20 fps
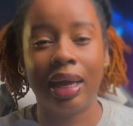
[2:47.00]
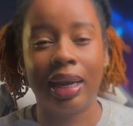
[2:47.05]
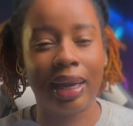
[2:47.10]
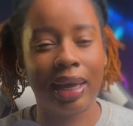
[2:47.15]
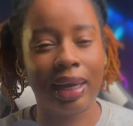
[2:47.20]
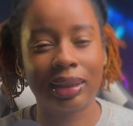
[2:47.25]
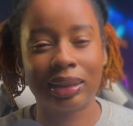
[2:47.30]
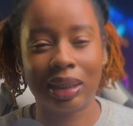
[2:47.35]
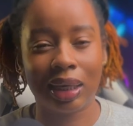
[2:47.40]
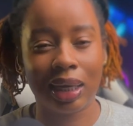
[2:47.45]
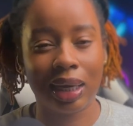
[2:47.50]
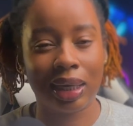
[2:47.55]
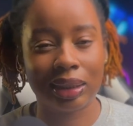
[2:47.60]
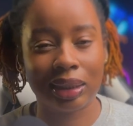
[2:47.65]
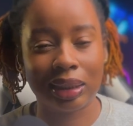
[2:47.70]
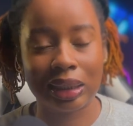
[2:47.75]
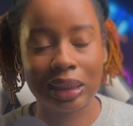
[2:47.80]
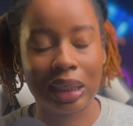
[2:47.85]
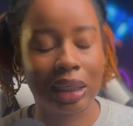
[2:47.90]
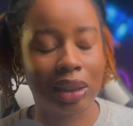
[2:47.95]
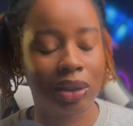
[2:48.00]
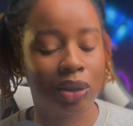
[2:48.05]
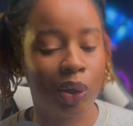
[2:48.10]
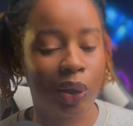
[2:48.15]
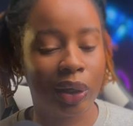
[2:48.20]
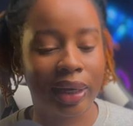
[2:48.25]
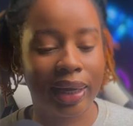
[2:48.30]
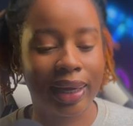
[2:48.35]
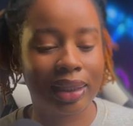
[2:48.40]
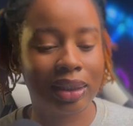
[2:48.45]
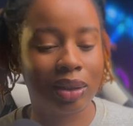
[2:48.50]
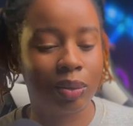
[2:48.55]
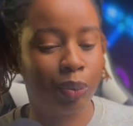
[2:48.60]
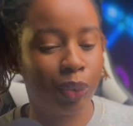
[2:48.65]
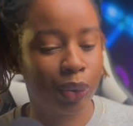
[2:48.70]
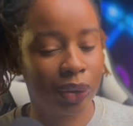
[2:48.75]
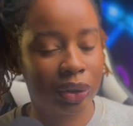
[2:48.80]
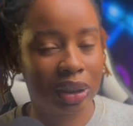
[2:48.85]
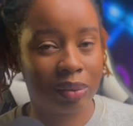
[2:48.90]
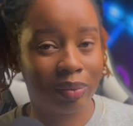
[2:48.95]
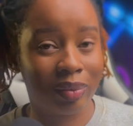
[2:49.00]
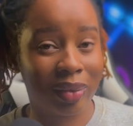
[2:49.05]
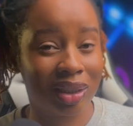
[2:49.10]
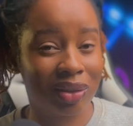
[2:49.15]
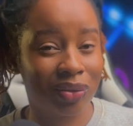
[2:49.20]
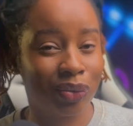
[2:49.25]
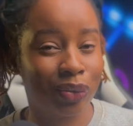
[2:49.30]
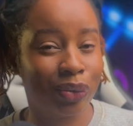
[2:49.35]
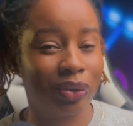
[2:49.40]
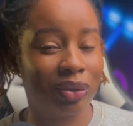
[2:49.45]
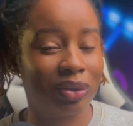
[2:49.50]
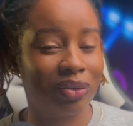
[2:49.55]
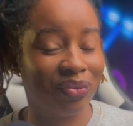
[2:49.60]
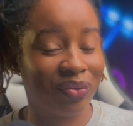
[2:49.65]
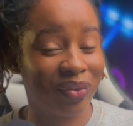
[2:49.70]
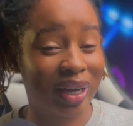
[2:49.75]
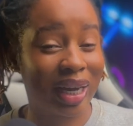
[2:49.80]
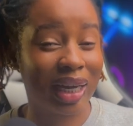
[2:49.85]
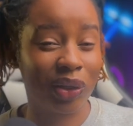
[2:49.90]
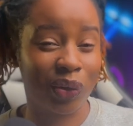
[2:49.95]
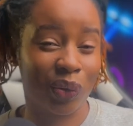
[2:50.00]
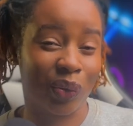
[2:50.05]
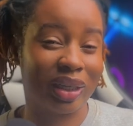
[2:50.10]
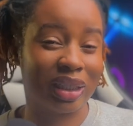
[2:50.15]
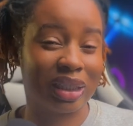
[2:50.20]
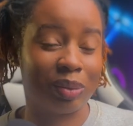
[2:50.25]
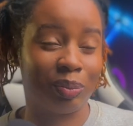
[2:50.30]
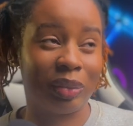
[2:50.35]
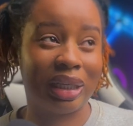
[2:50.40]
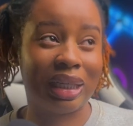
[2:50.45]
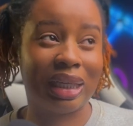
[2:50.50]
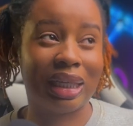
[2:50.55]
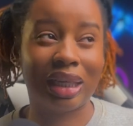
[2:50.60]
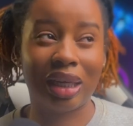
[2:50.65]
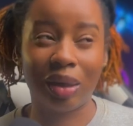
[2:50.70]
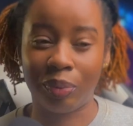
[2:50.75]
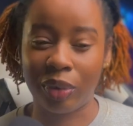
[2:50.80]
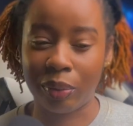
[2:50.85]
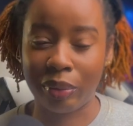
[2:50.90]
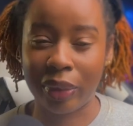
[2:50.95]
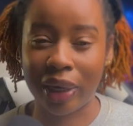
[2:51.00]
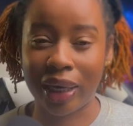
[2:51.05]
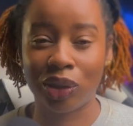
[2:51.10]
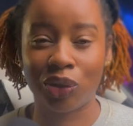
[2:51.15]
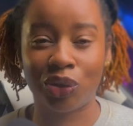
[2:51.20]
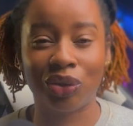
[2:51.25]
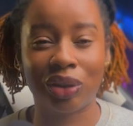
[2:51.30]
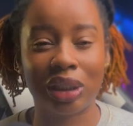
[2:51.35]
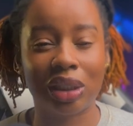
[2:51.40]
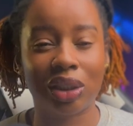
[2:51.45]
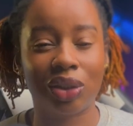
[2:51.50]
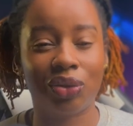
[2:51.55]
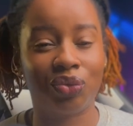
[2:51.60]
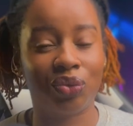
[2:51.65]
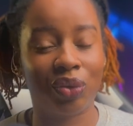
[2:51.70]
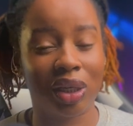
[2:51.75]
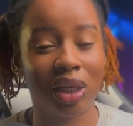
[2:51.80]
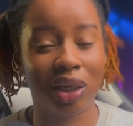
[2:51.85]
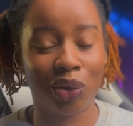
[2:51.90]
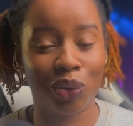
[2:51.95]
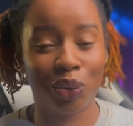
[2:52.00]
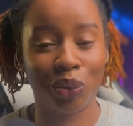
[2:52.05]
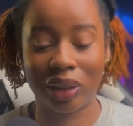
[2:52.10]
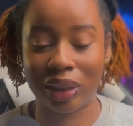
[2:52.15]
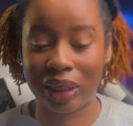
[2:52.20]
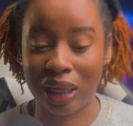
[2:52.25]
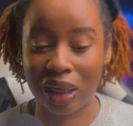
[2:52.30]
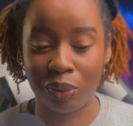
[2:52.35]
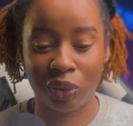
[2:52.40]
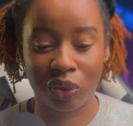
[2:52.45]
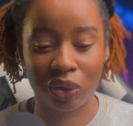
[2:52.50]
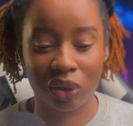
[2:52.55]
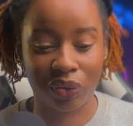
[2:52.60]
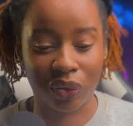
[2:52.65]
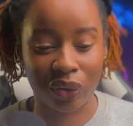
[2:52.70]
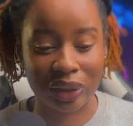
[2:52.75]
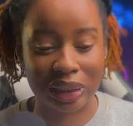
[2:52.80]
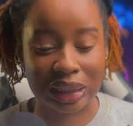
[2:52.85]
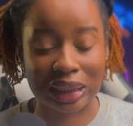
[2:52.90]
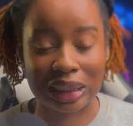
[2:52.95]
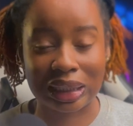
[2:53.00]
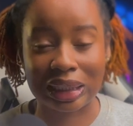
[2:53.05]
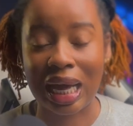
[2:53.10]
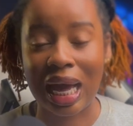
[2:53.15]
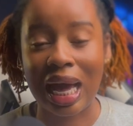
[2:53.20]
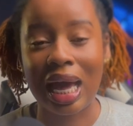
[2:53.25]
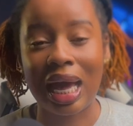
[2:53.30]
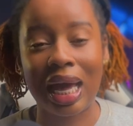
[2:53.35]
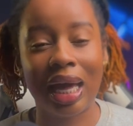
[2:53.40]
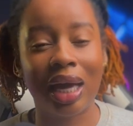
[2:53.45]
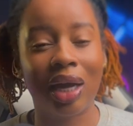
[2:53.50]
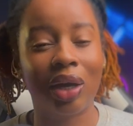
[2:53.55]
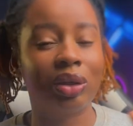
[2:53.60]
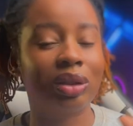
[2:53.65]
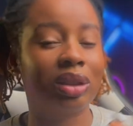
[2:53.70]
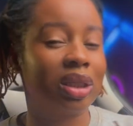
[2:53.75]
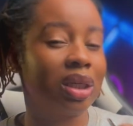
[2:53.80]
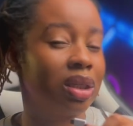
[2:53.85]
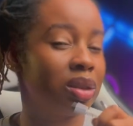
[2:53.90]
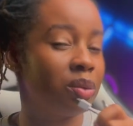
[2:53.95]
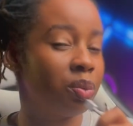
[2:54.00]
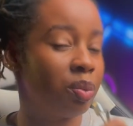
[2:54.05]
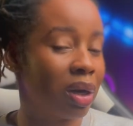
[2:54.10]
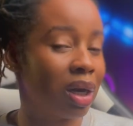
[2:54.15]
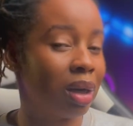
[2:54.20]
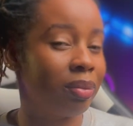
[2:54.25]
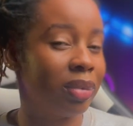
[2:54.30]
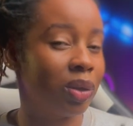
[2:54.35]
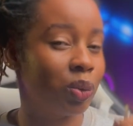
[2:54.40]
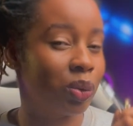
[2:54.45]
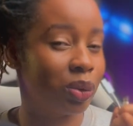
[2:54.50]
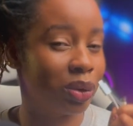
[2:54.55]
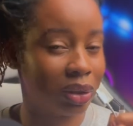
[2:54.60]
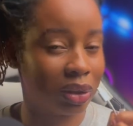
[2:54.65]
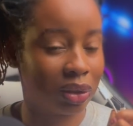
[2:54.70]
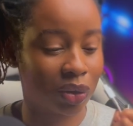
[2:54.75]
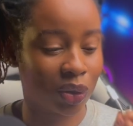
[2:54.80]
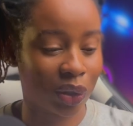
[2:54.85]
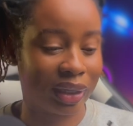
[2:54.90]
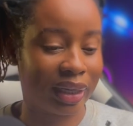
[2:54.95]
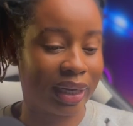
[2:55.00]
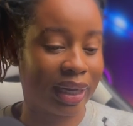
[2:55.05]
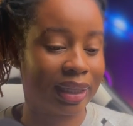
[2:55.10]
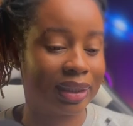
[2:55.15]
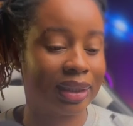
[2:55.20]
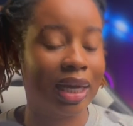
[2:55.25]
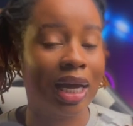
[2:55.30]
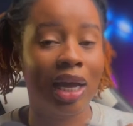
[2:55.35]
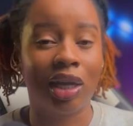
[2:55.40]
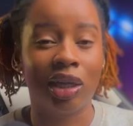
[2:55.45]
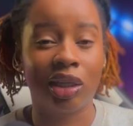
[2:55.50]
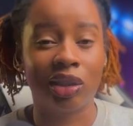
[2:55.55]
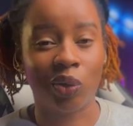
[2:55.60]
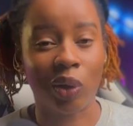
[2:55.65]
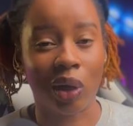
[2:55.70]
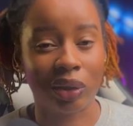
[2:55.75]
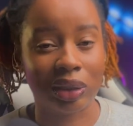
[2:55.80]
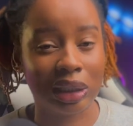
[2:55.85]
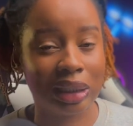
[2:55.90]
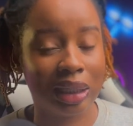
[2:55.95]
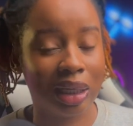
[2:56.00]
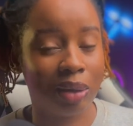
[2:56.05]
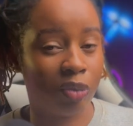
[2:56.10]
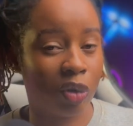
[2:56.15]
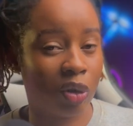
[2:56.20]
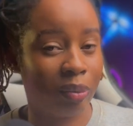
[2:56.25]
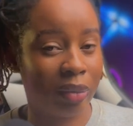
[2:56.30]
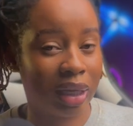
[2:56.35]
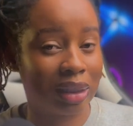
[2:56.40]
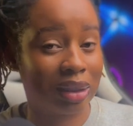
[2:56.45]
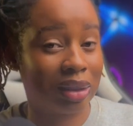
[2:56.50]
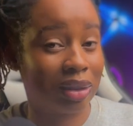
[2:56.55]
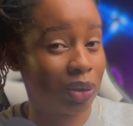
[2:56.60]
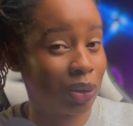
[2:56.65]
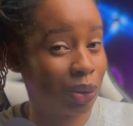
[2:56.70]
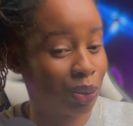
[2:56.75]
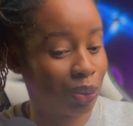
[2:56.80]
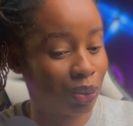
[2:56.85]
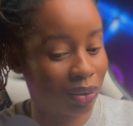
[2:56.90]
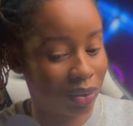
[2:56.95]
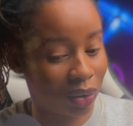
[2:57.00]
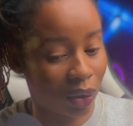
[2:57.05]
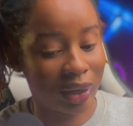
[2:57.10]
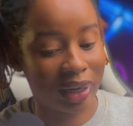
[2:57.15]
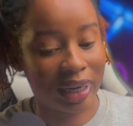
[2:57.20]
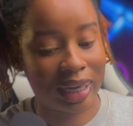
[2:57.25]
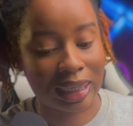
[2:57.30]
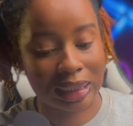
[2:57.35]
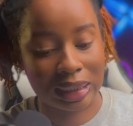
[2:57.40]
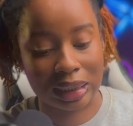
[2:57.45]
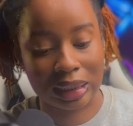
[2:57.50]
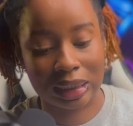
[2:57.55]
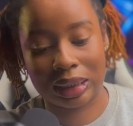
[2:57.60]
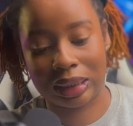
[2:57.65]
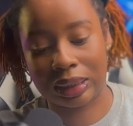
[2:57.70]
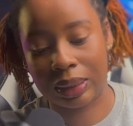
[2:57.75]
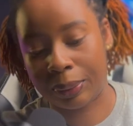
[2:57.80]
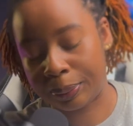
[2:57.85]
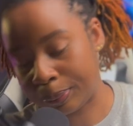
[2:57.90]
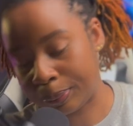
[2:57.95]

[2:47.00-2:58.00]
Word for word: Next thing I did is connect both smartphones via USB. Keep in mind you need really good cables for this else it probably wouldn't connect. So I'll need a moment to connect this.